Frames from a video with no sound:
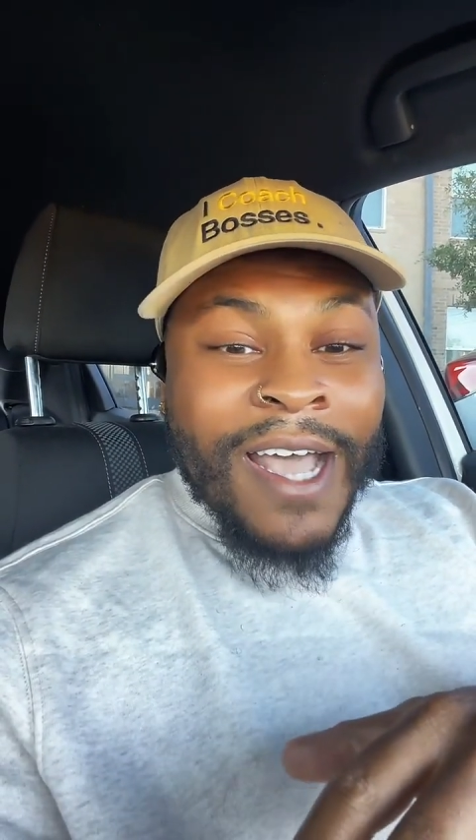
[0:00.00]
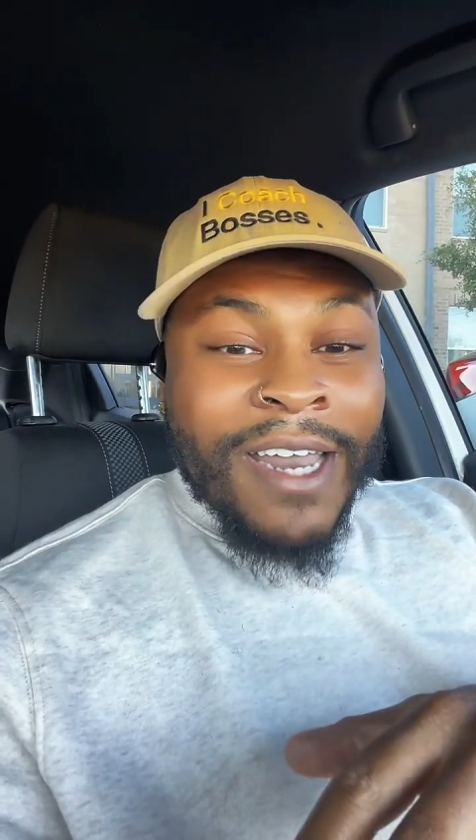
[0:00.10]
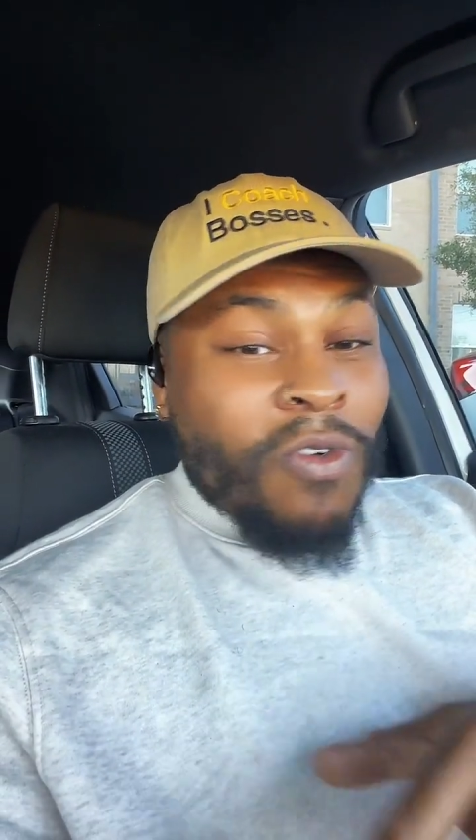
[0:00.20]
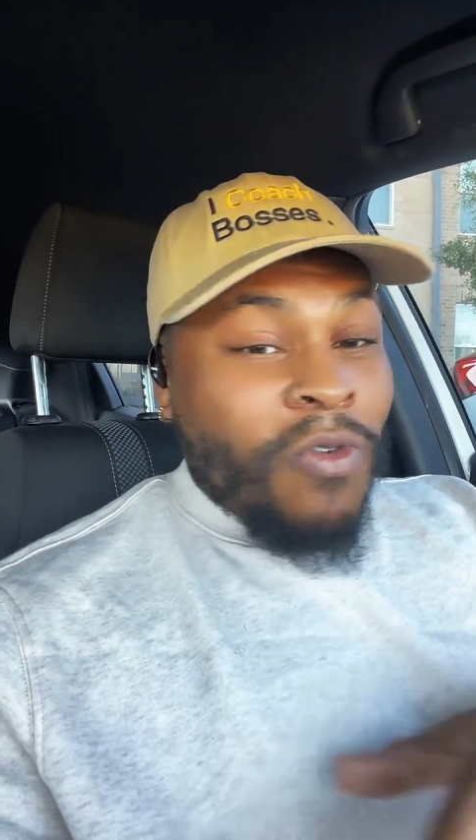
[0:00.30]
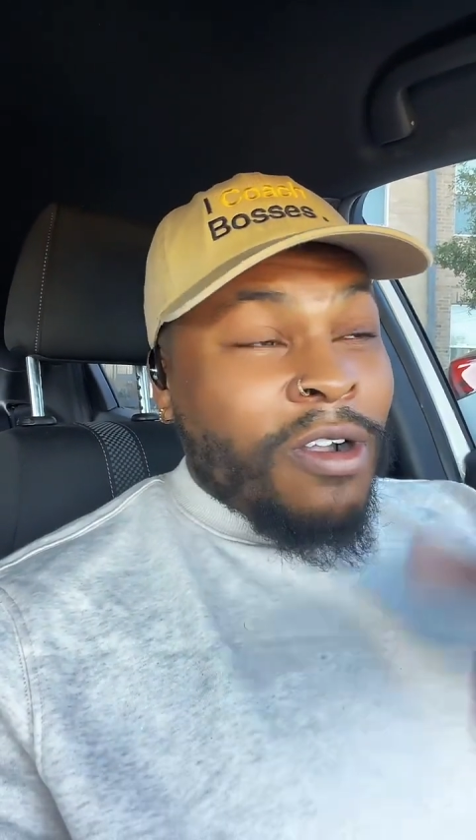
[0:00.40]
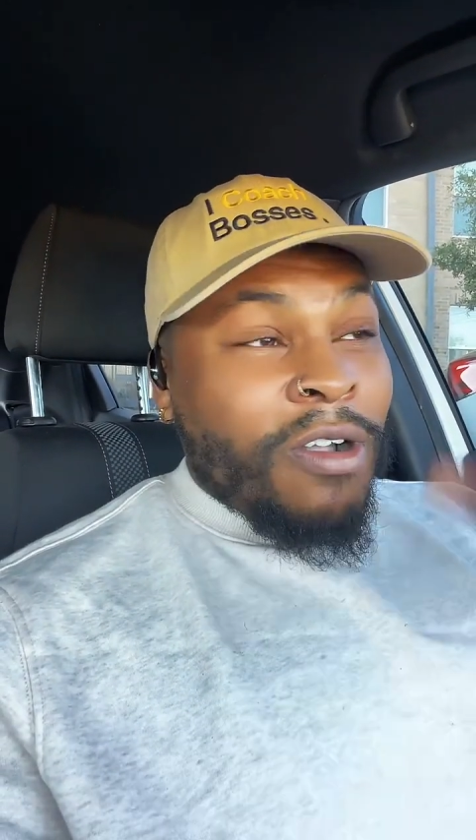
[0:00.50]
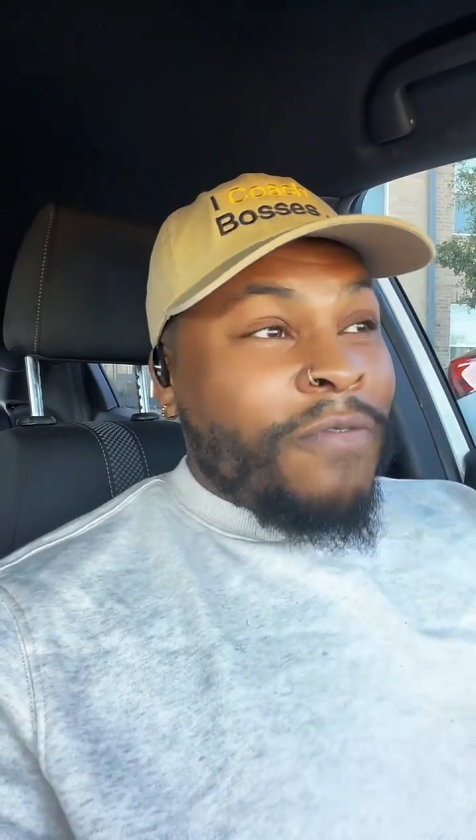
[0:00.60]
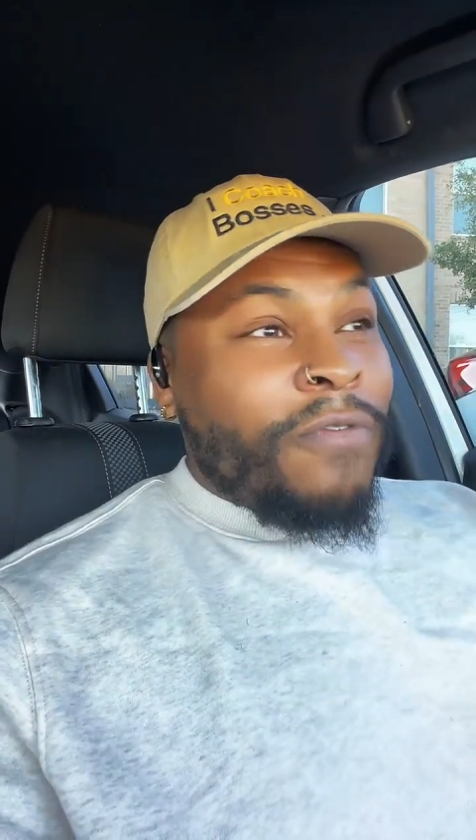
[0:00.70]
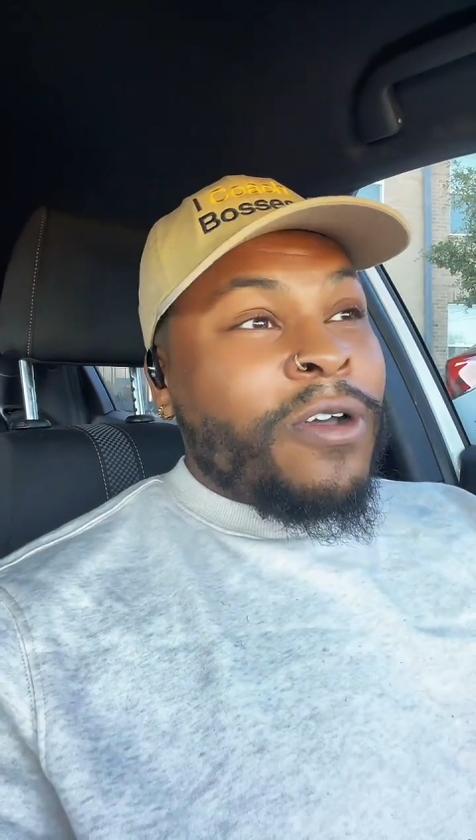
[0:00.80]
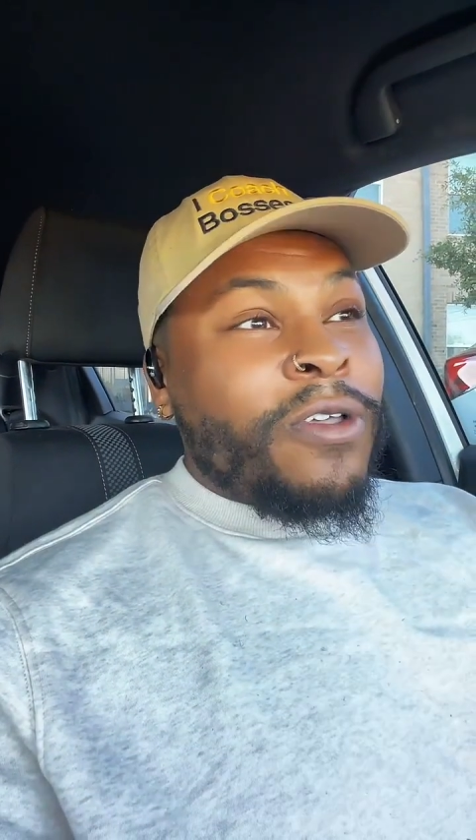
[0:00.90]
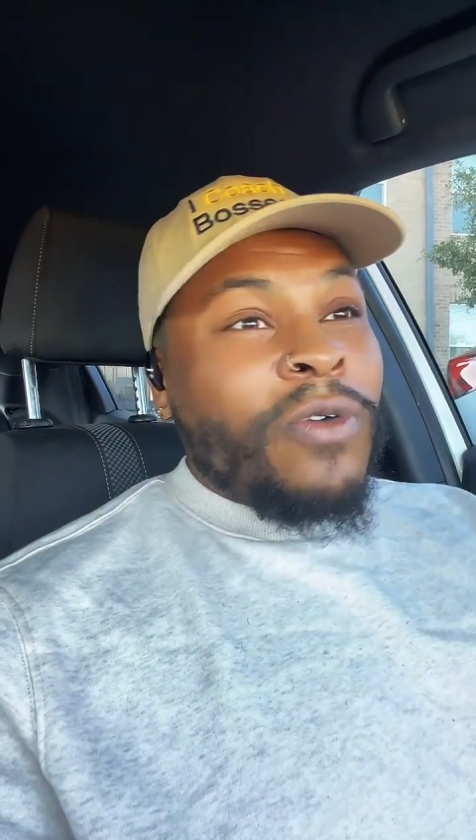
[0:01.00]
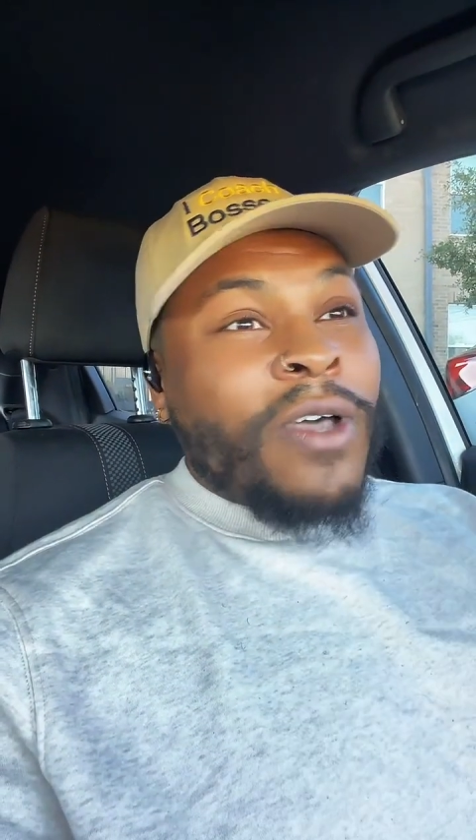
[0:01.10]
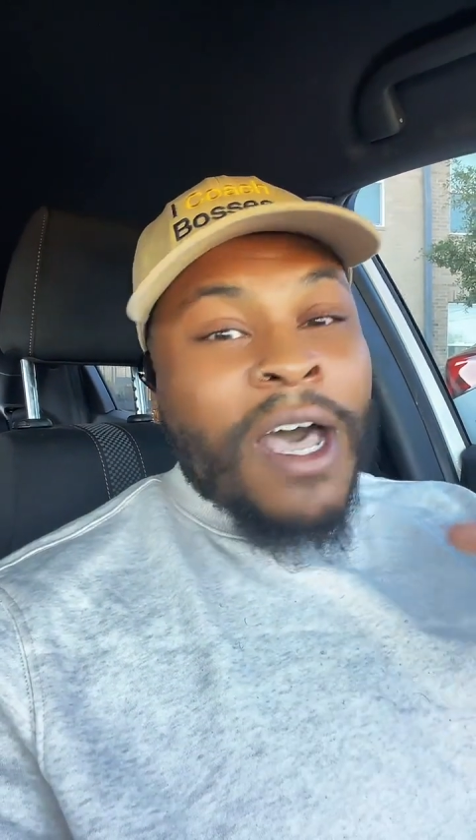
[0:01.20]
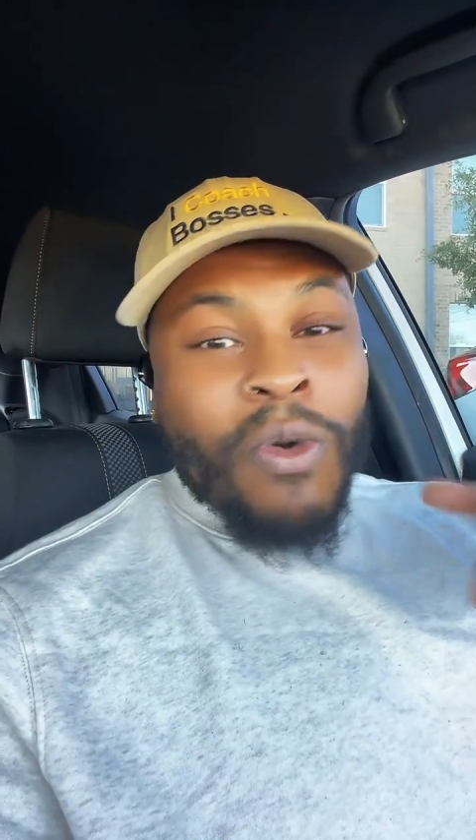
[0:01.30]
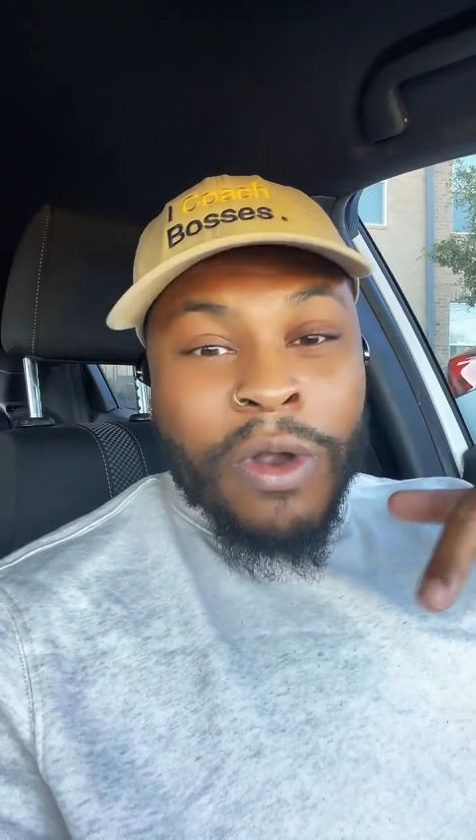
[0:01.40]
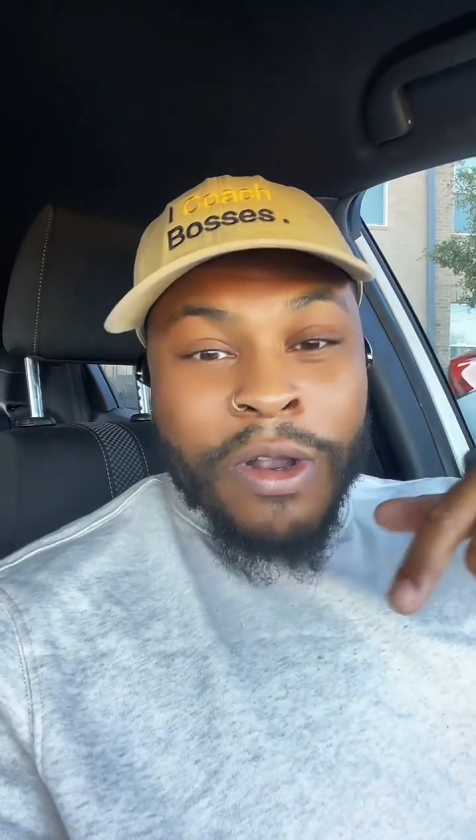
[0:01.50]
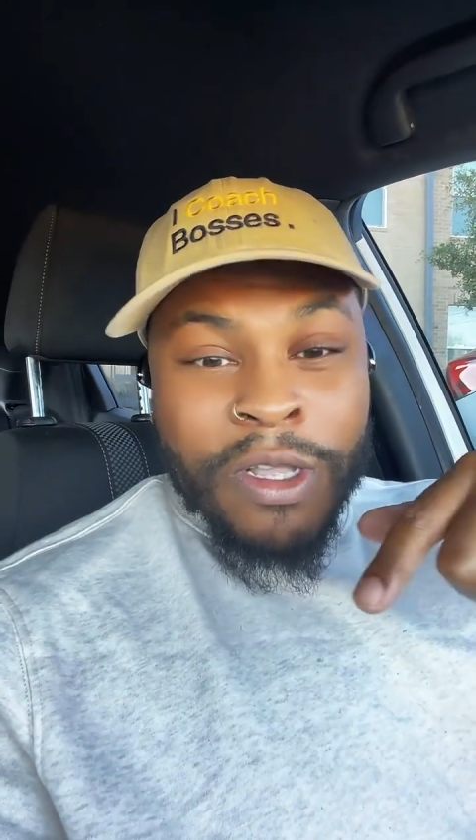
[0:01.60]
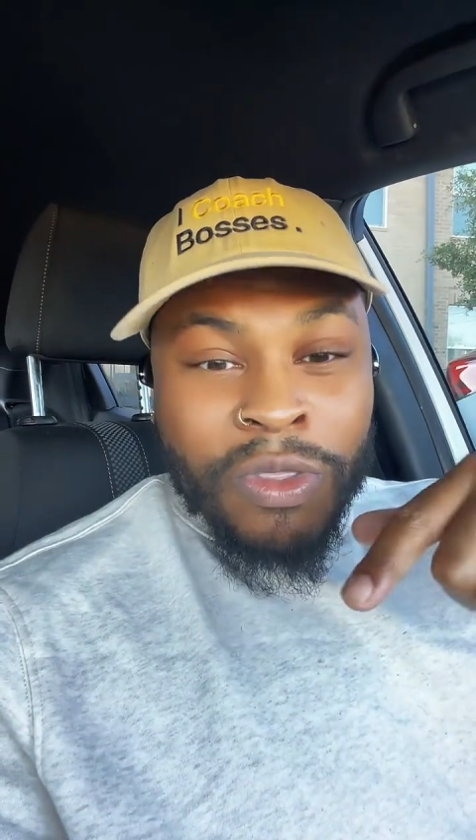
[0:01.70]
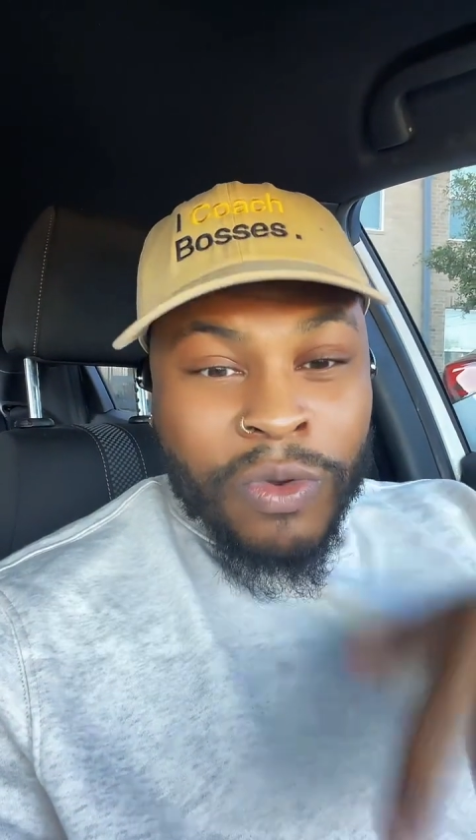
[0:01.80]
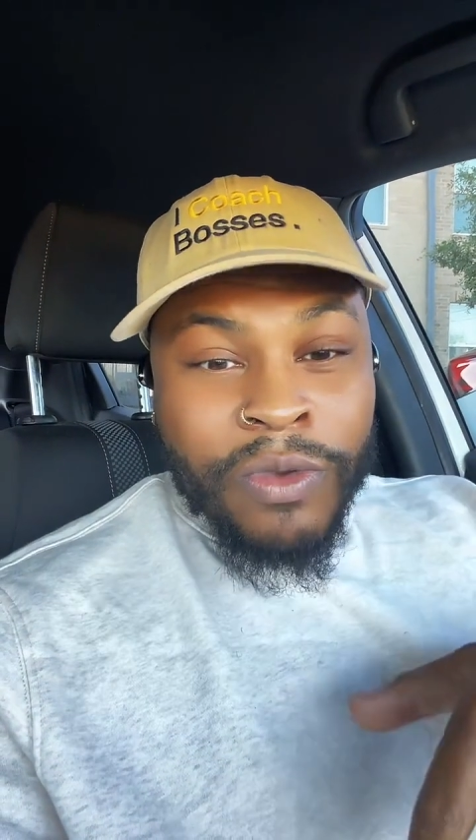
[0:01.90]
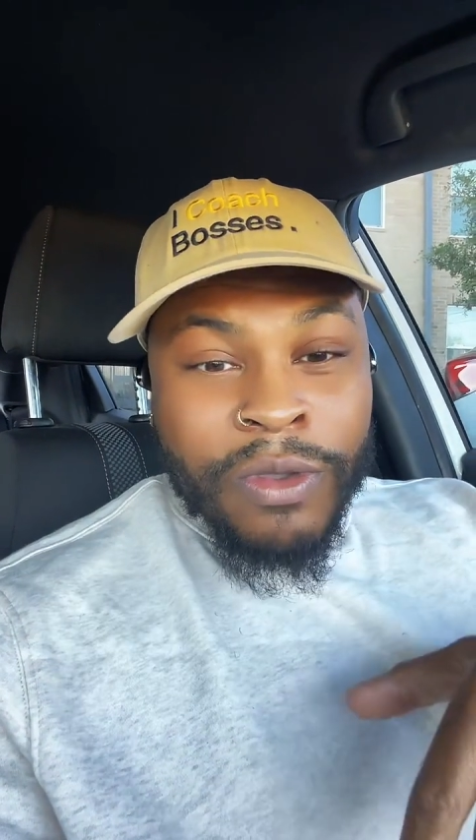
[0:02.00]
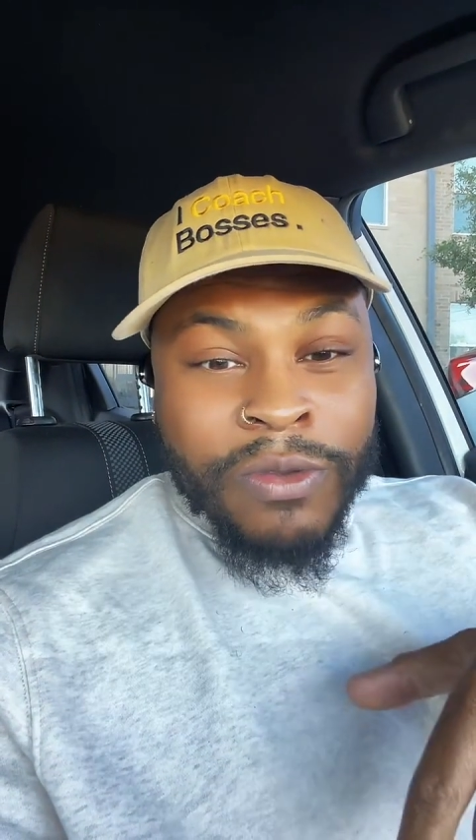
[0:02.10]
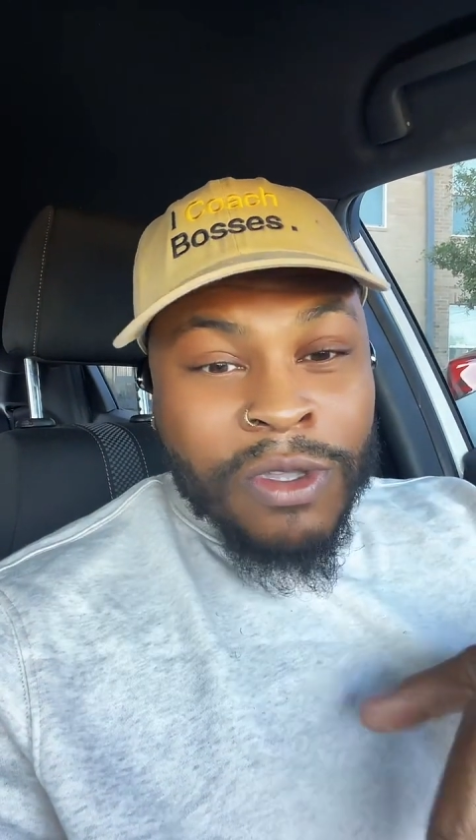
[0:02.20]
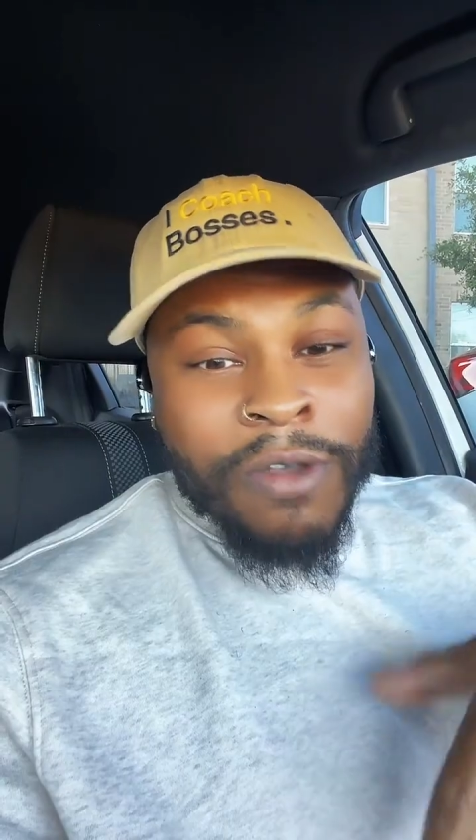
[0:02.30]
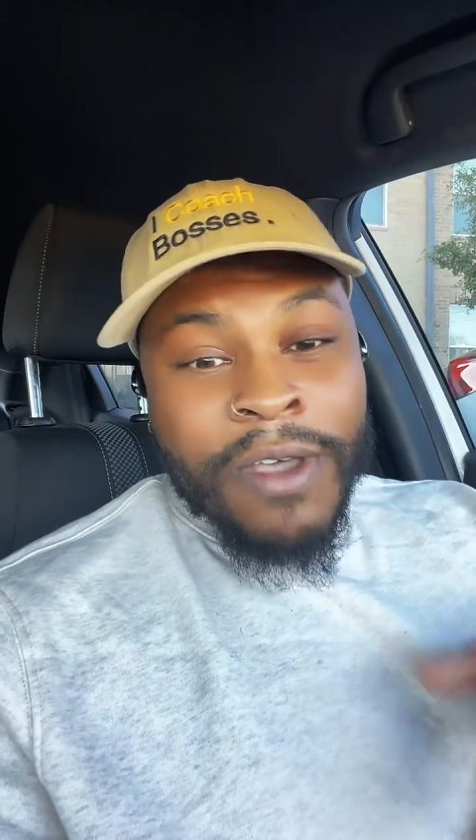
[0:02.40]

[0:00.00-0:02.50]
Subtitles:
God don't work for you. God work through you.